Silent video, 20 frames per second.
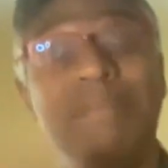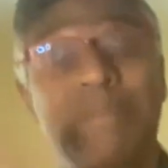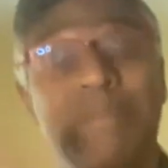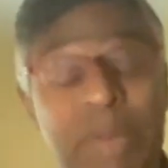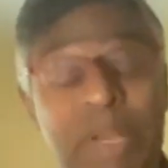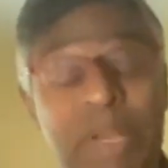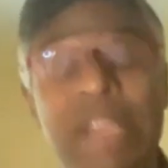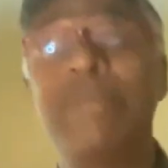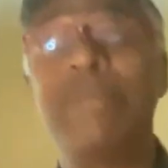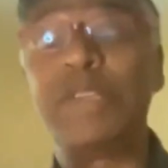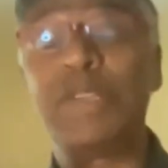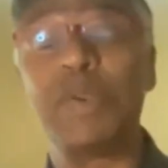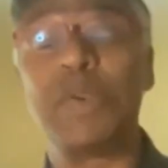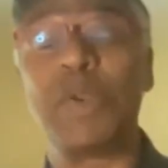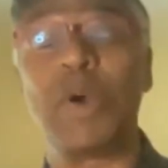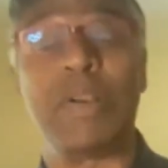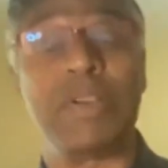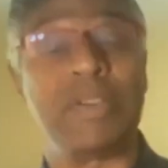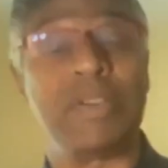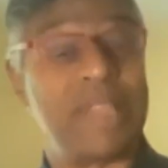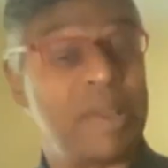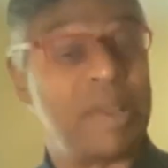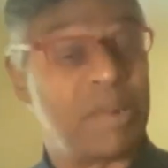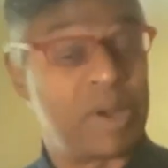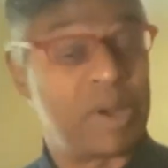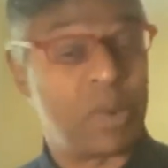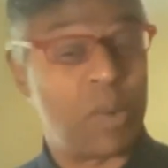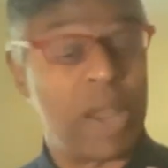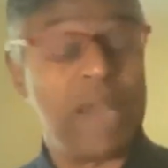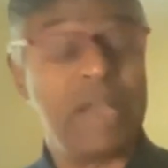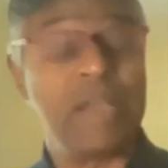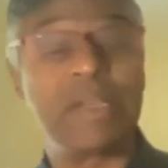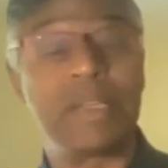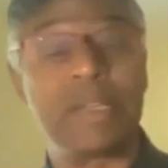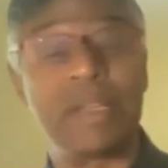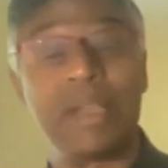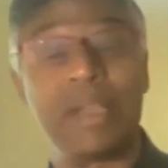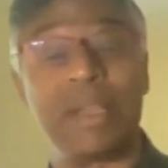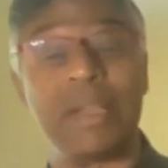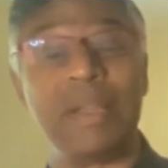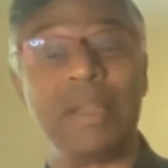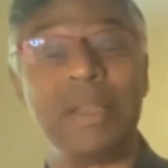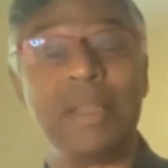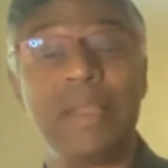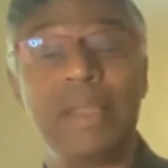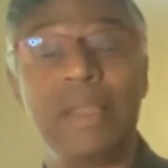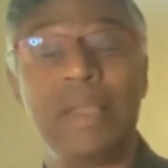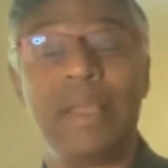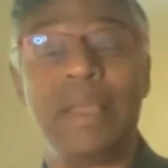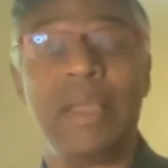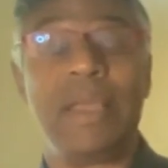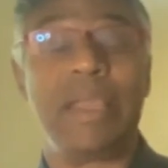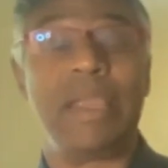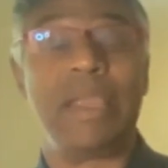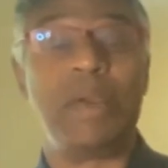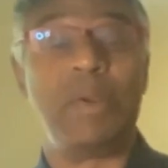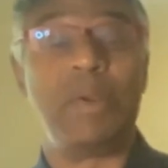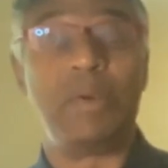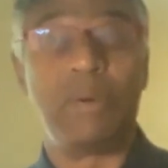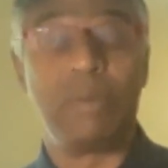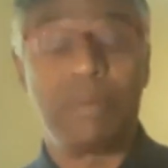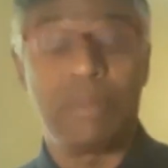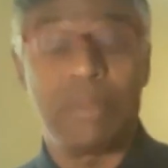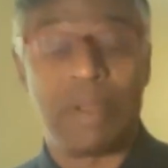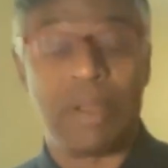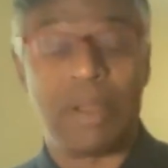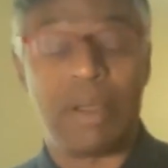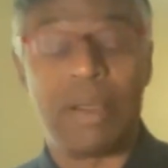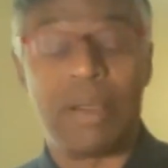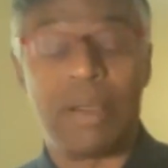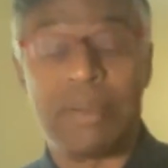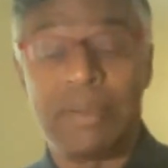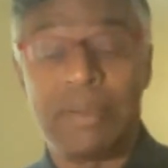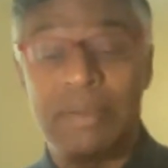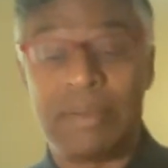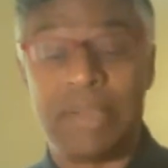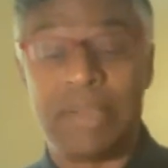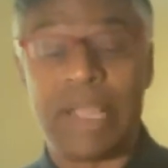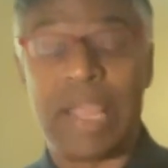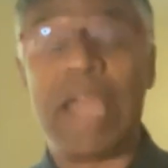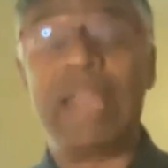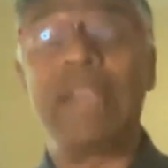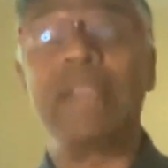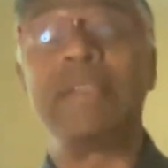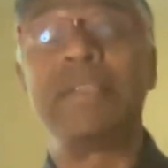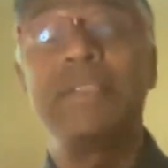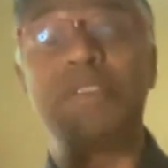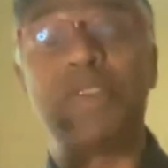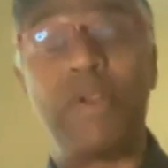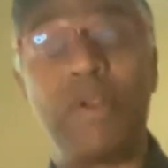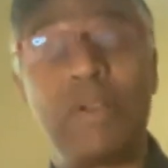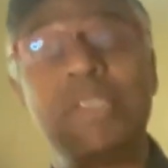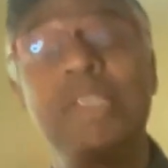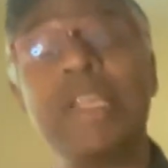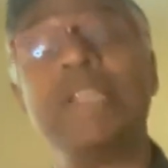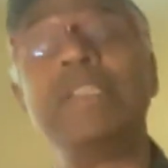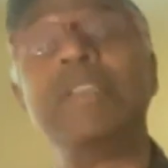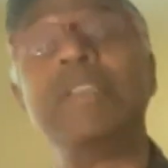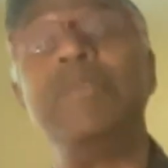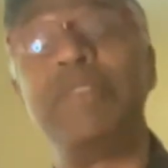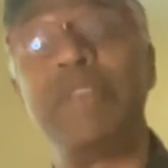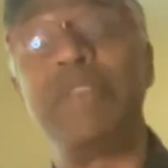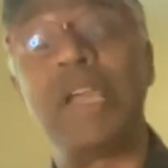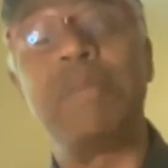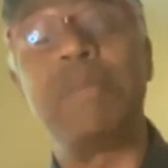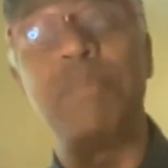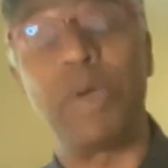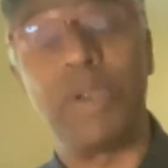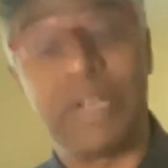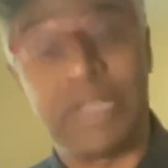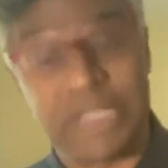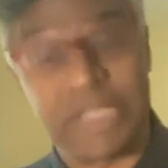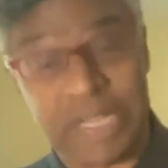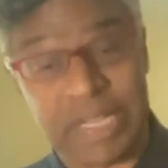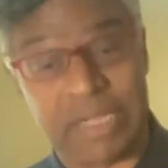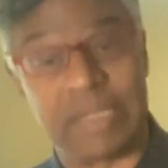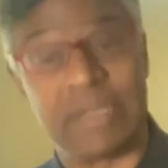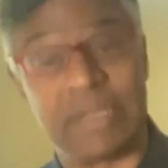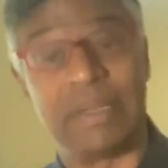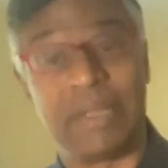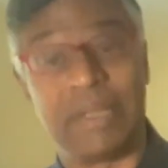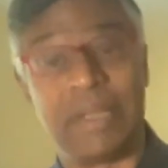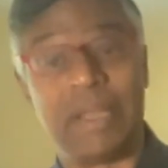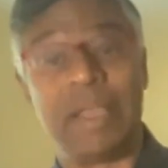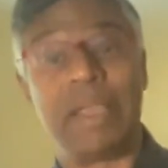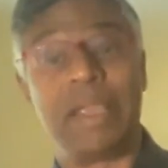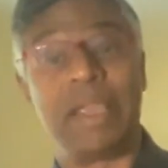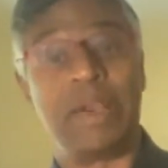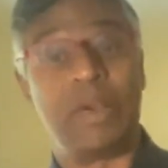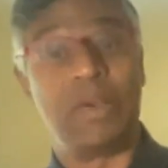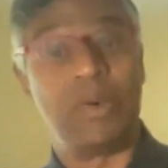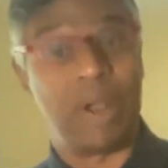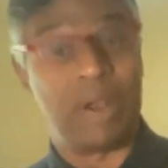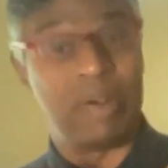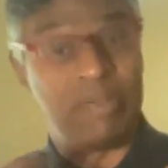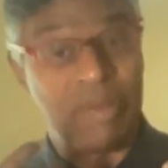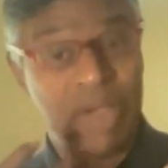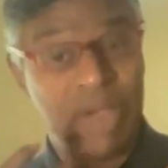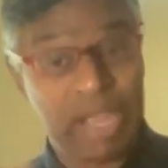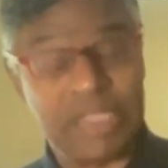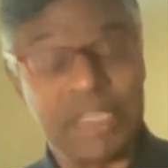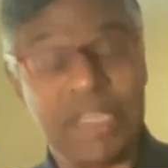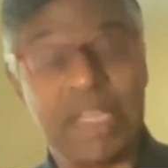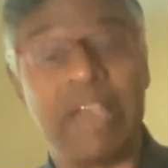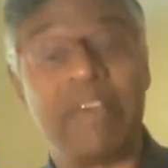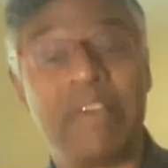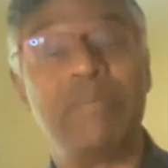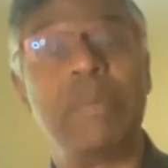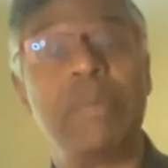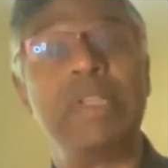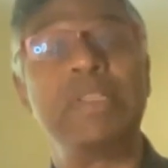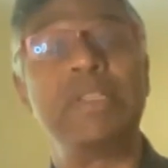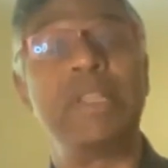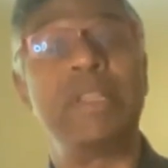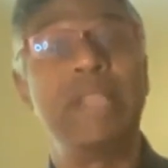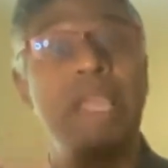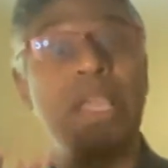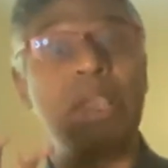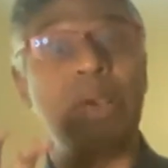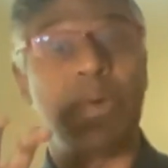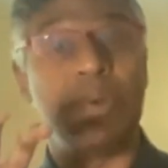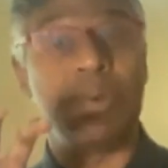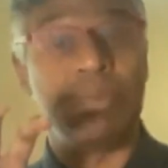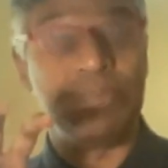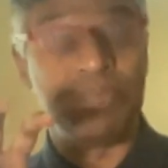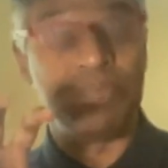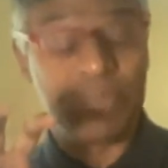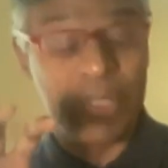Believe it or not. They were quite, they had a strong sense of realpolitik, advising governments that they could